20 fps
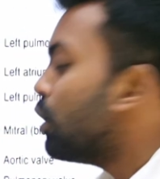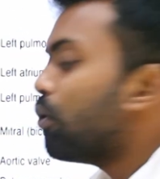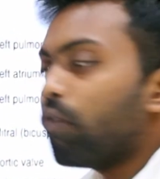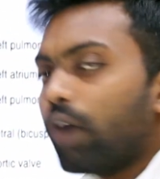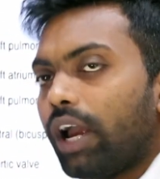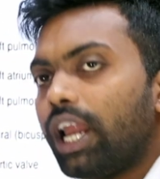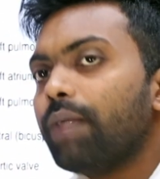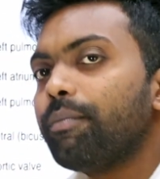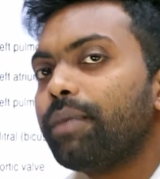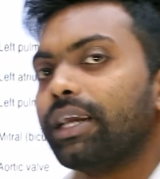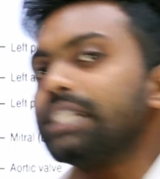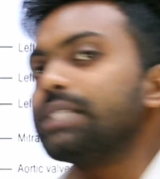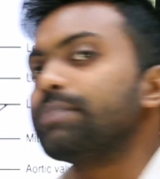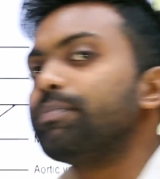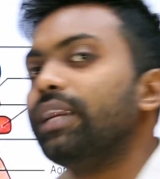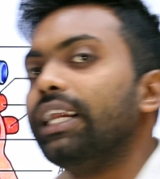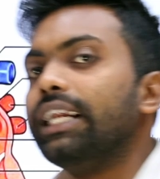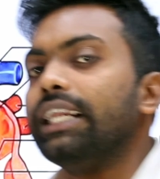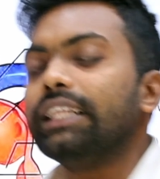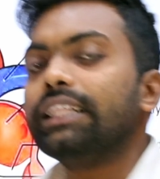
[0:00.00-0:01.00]
While I'm
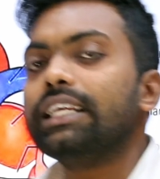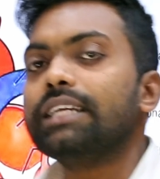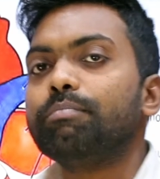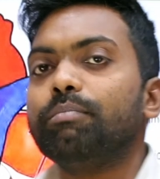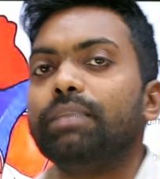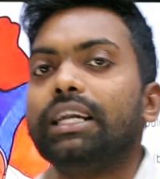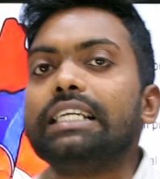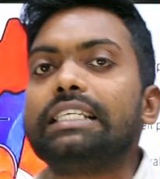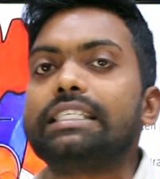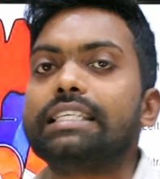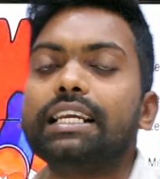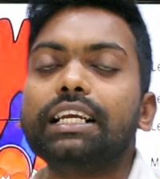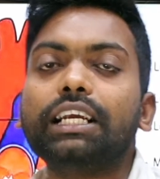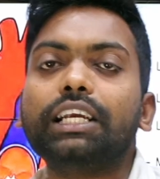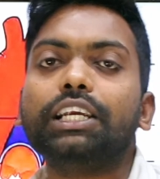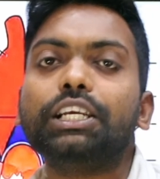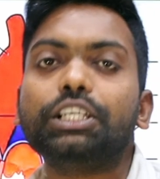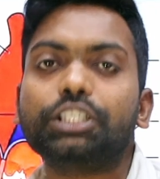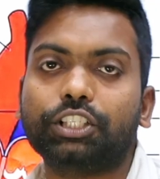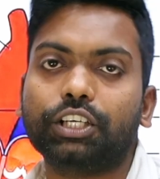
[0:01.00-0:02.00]
explaining the blood
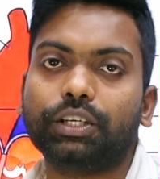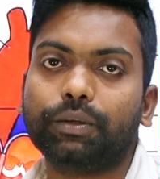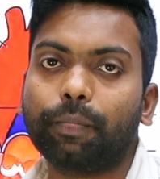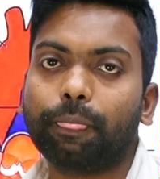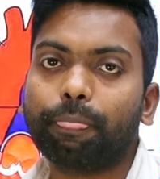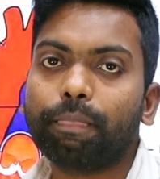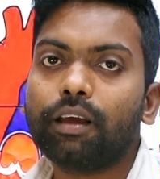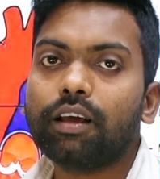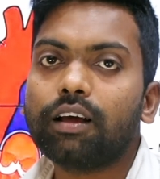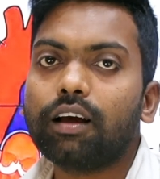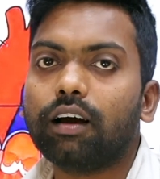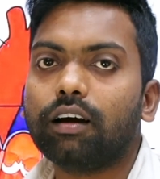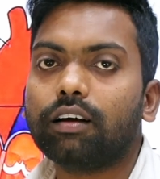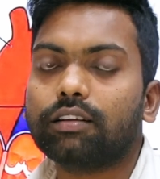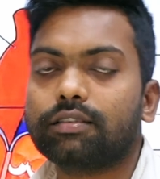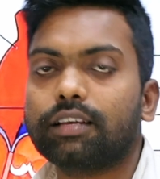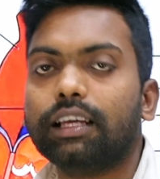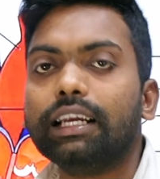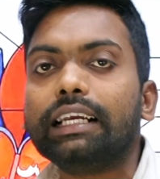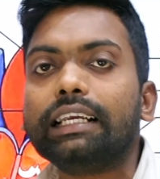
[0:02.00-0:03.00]
circulation,
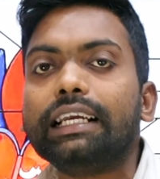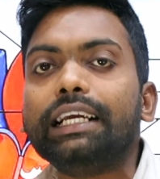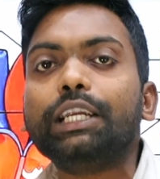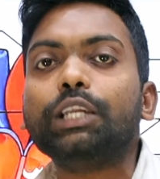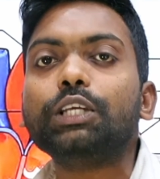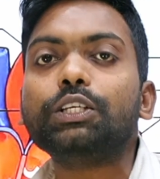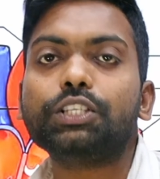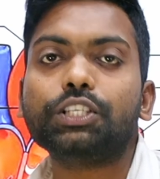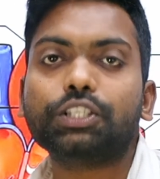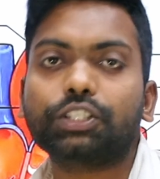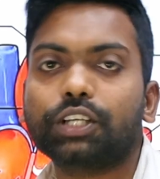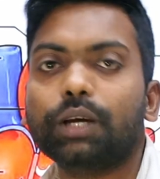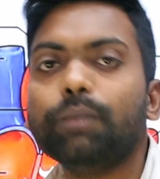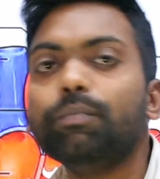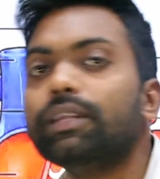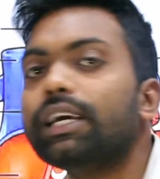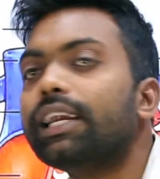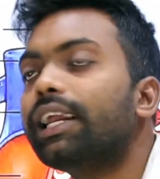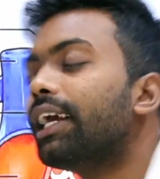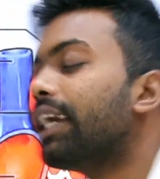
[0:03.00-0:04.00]
circulatory system,
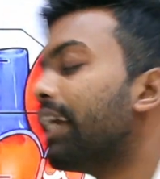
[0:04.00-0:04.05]
then I